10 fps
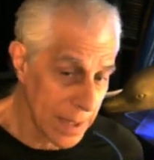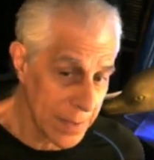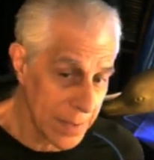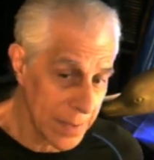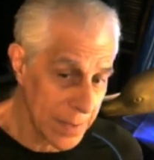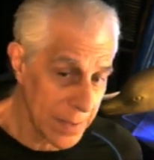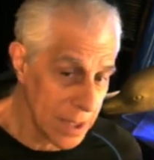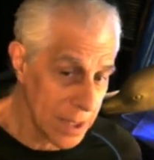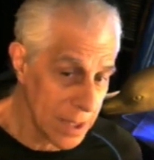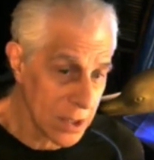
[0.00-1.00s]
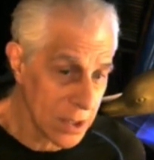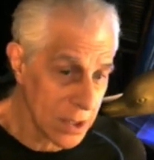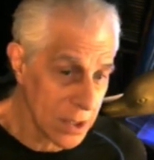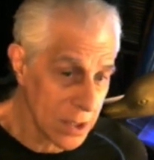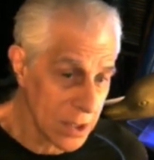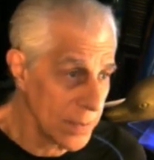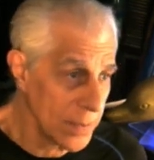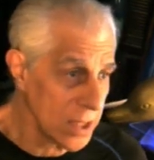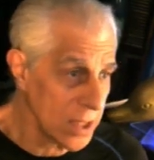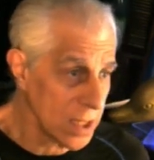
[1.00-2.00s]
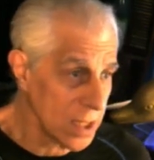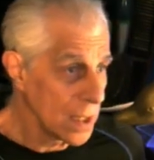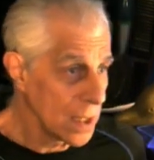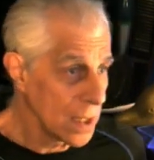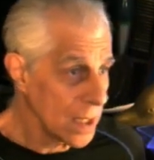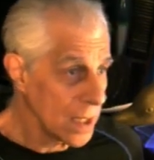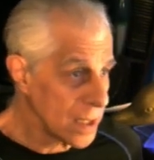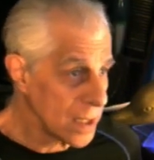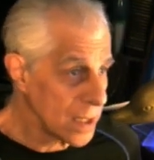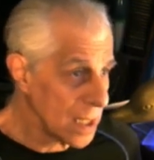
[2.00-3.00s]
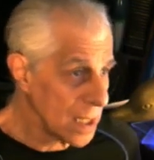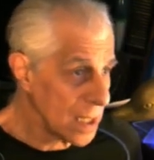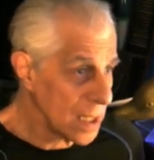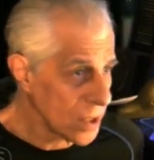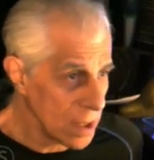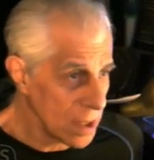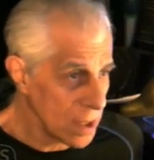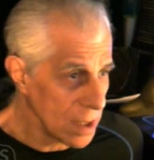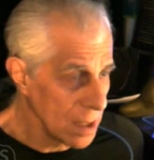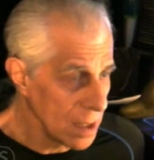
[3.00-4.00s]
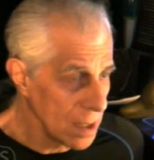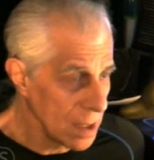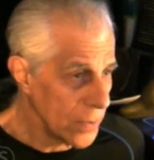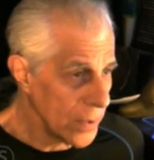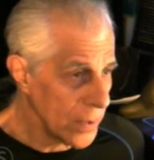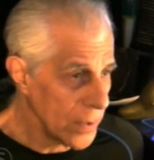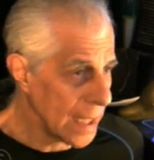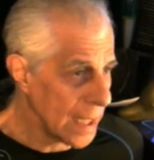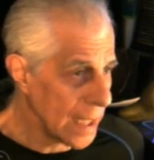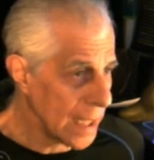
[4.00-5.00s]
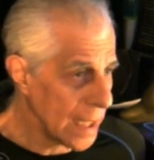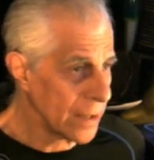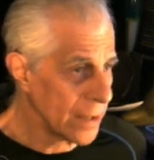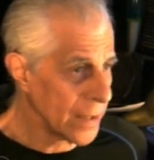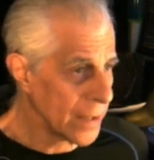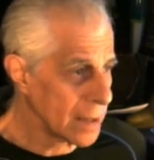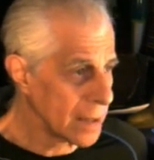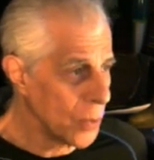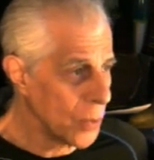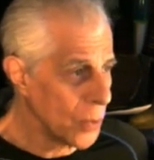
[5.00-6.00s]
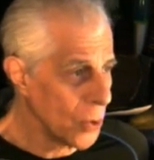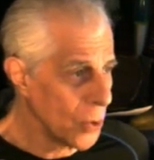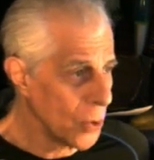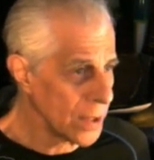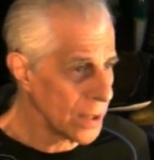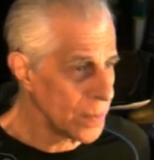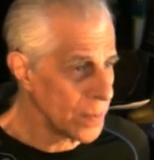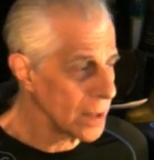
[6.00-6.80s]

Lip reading: He just dissolved, but his evil is still radiating out of that portal that he opened.